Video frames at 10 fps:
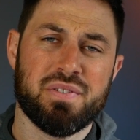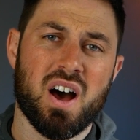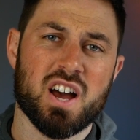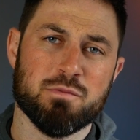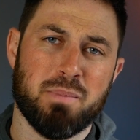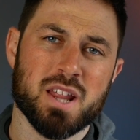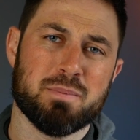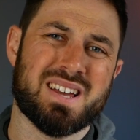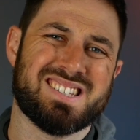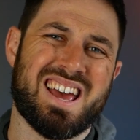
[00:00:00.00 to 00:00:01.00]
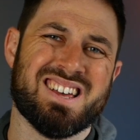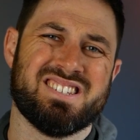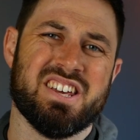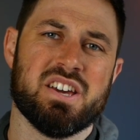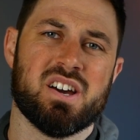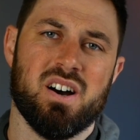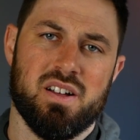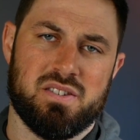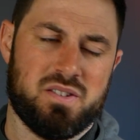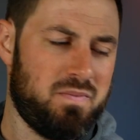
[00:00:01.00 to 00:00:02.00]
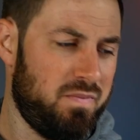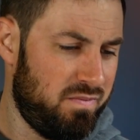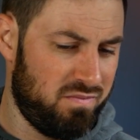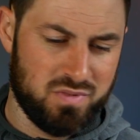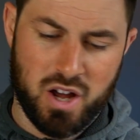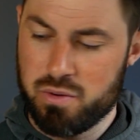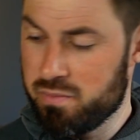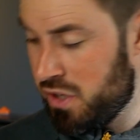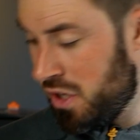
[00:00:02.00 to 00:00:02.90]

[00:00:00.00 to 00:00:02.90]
5, buy the best SD cards. Nope,